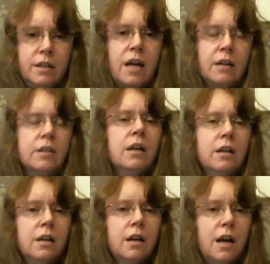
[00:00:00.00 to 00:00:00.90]
yeah,
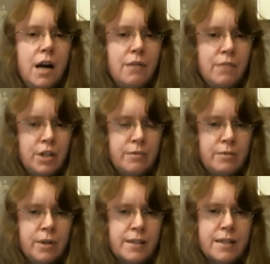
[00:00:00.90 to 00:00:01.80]
I watched
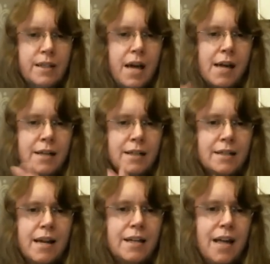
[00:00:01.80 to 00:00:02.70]
it once and I
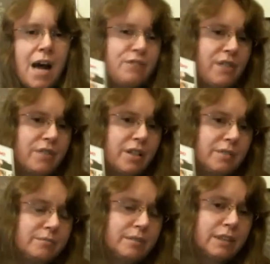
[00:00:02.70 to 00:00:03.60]
decided I have to have
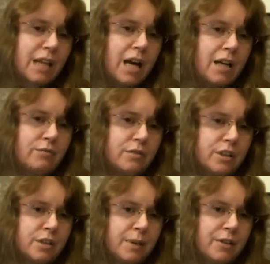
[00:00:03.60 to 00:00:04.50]
it. And I've
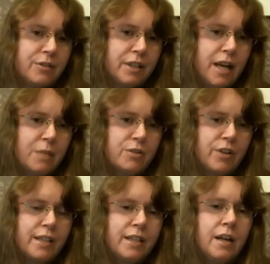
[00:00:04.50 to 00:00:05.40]
watched it about 3 times
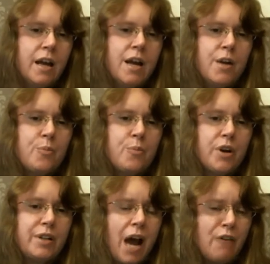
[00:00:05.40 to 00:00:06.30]
already,
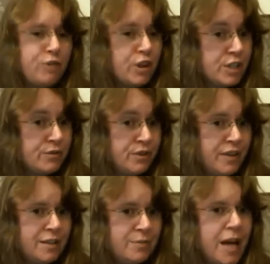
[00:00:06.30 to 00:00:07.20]
but I haven't watched it for
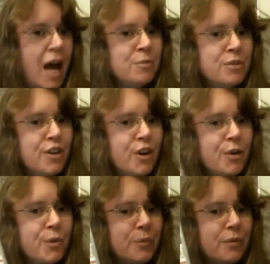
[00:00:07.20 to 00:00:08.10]
quite some time,
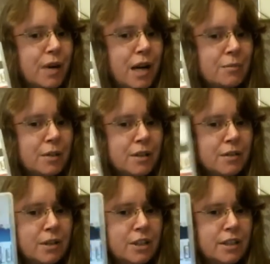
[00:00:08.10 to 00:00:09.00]
so I'm
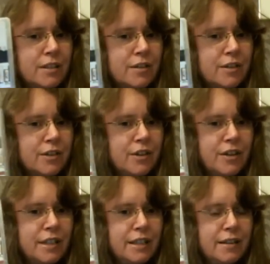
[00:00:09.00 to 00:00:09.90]
going to watch this on the
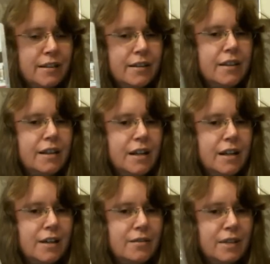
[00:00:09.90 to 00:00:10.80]
13th
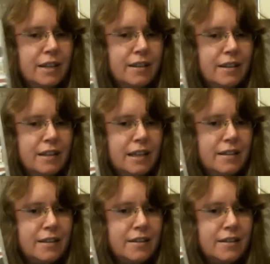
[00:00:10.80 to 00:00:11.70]
with
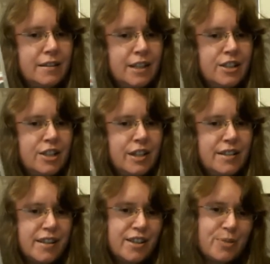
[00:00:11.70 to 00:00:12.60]
Lisa's stitching
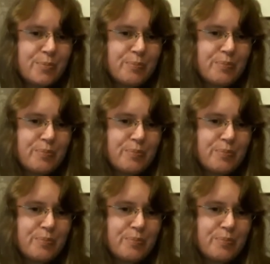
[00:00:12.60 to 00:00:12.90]
and such.